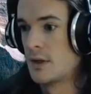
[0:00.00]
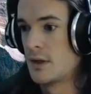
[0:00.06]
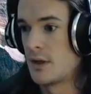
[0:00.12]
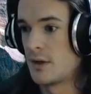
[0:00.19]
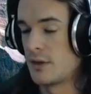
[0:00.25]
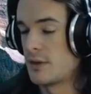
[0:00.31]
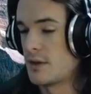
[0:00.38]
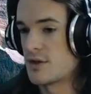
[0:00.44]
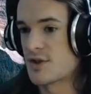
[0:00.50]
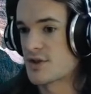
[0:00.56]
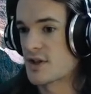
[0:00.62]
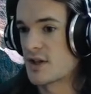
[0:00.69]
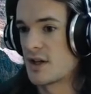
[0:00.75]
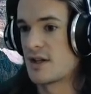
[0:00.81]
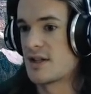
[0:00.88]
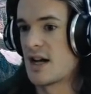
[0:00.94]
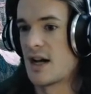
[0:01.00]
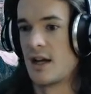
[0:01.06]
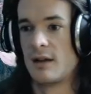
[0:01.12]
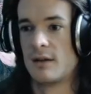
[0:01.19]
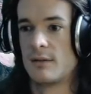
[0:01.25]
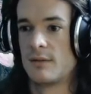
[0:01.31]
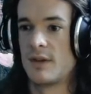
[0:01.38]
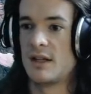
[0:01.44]
And it's just going to
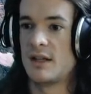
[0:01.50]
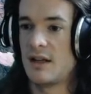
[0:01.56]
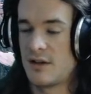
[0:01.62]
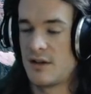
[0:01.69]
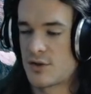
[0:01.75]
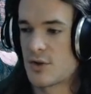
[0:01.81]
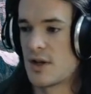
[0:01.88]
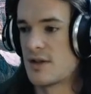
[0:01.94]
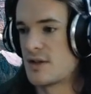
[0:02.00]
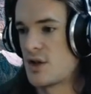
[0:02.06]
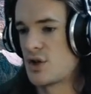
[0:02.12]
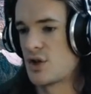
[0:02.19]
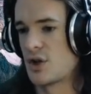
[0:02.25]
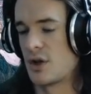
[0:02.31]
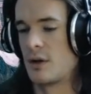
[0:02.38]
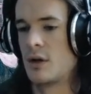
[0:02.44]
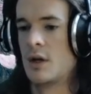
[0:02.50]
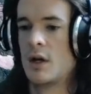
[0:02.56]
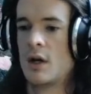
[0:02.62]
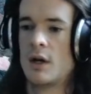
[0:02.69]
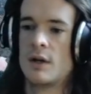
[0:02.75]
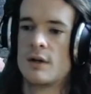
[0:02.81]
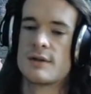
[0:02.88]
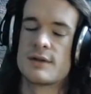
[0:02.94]
die. They need to transition.
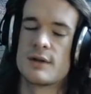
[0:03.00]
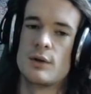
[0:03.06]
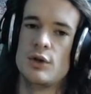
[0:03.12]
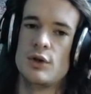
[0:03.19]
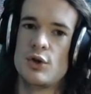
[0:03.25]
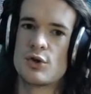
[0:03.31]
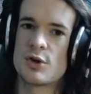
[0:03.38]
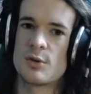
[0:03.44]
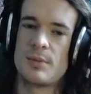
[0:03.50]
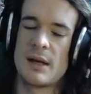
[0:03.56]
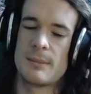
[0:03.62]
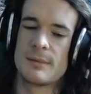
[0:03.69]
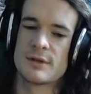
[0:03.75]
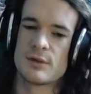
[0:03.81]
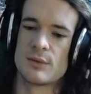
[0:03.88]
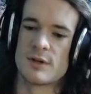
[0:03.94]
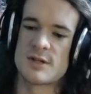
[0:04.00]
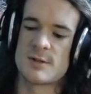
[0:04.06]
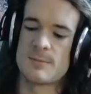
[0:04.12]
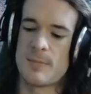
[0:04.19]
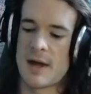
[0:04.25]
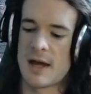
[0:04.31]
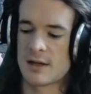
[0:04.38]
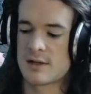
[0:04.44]
So you should be able to
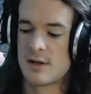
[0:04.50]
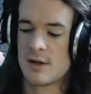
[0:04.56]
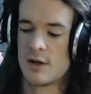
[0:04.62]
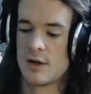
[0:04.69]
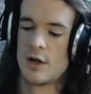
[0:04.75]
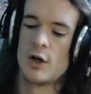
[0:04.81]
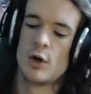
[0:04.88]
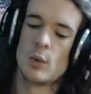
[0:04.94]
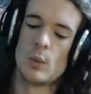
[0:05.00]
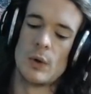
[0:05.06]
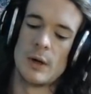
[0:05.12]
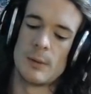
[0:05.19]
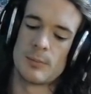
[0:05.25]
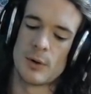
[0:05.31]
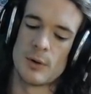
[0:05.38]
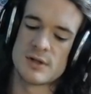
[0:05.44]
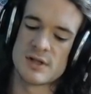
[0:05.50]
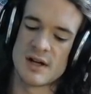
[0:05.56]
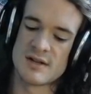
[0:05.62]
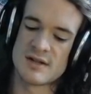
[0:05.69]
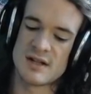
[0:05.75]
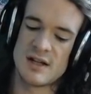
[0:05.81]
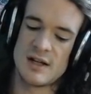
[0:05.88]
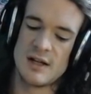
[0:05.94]
respect when a
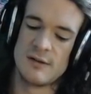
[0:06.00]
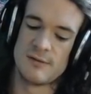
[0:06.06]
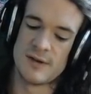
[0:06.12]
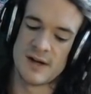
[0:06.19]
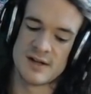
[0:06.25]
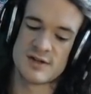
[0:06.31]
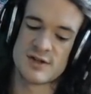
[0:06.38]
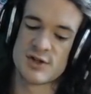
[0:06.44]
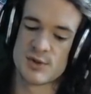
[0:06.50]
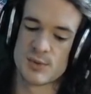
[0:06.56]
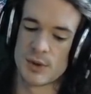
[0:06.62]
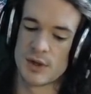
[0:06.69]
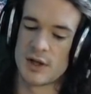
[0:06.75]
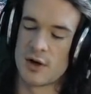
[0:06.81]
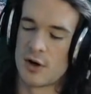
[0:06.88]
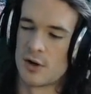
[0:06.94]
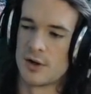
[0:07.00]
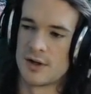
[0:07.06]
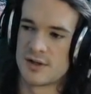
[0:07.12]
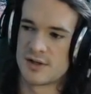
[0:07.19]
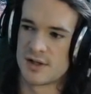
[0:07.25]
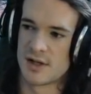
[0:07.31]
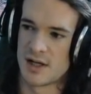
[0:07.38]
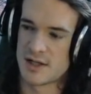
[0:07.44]
Protoss invests really hard
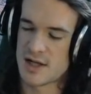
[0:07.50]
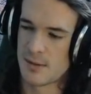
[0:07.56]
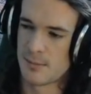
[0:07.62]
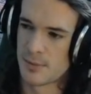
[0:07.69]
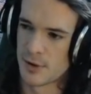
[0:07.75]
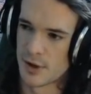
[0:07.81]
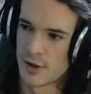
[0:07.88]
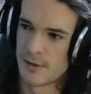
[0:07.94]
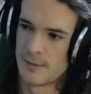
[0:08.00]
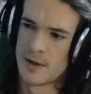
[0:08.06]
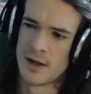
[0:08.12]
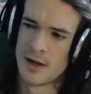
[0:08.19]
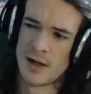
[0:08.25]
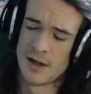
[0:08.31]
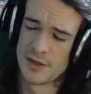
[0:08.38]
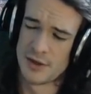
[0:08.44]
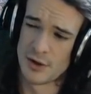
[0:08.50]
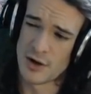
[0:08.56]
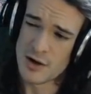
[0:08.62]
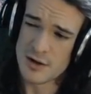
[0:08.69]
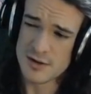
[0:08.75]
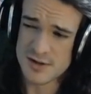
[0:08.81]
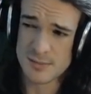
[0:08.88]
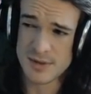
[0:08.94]
into High Templar. There
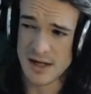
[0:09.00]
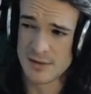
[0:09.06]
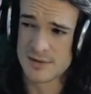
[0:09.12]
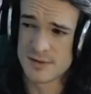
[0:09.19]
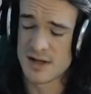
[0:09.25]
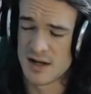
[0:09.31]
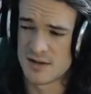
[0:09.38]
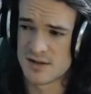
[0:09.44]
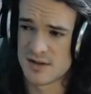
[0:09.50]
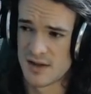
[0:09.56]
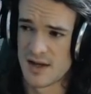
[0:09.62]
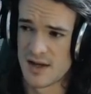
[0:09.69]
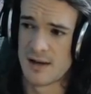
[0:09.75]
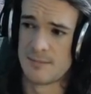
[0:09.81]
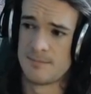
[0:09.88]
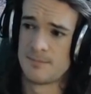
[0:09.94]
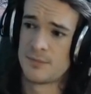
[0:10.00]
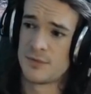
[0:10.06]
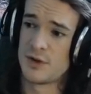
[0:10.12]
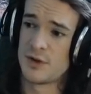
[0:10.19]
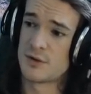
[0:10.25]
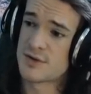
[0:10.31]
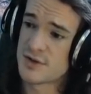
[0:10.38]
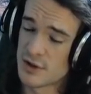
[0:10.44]
are some downsides to that.
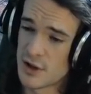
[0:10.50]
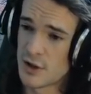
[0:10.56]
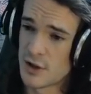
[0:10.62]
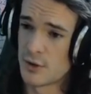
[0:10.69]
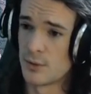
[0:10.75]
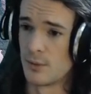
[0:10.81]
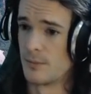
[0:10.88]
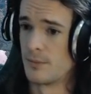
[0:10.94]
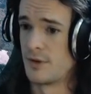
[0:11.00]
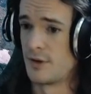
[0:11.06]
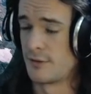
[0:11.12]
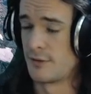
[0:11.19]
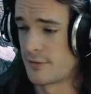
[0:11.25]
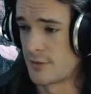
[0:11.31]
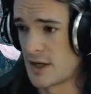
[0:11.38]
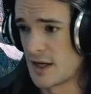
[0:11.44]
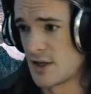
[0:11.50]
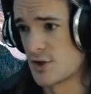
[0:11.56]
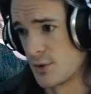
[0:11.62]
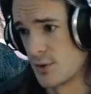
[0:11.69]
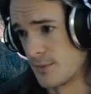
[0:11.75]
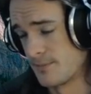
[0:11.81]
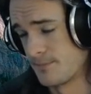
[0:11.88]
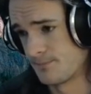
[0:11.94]
They're slow. They're
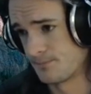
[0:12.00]
fragile.